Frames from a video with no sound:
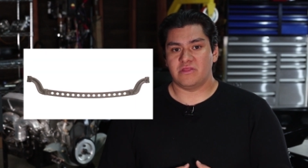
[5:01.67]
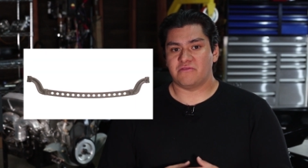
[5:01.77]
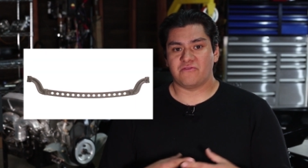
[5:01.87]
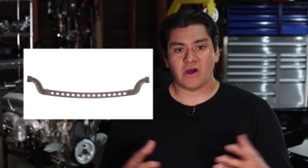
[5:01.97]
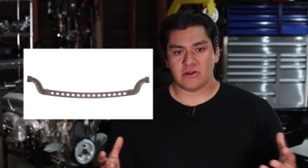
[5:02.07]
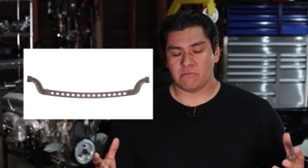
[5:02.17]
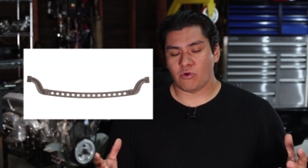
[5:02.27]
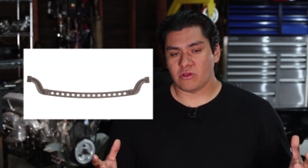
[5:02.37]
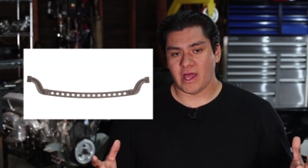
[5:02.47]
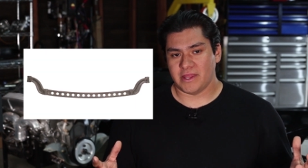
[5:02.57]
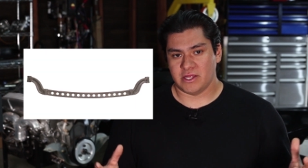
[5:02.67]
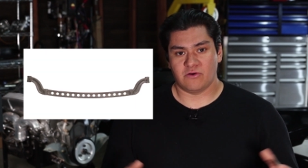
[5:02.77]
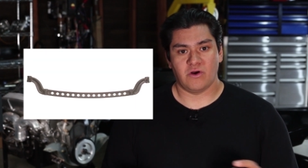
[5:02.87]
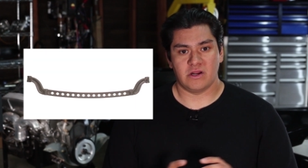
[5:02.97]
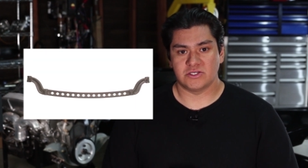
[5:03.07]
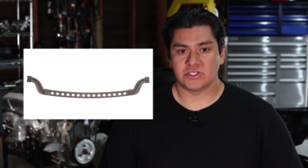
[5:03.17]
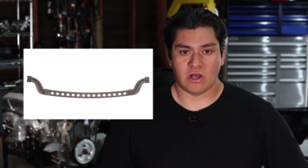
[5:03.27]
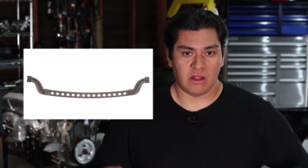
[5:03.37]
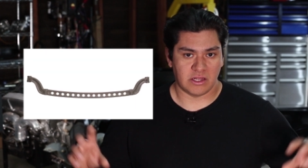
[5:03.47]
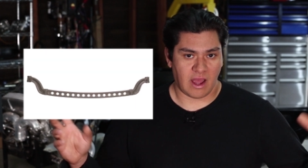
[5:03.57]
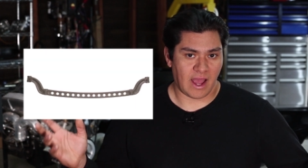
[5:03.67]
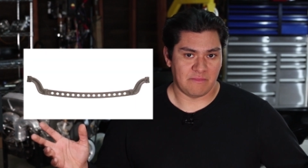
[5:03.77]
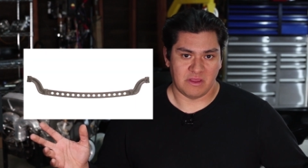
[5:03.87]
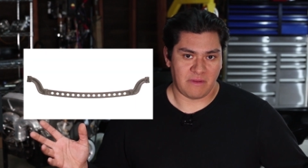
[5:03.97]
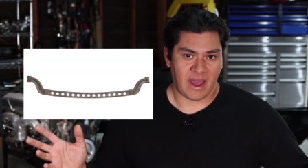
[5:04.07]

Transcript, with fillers: in the front, you're more likely going to run a solid I-beam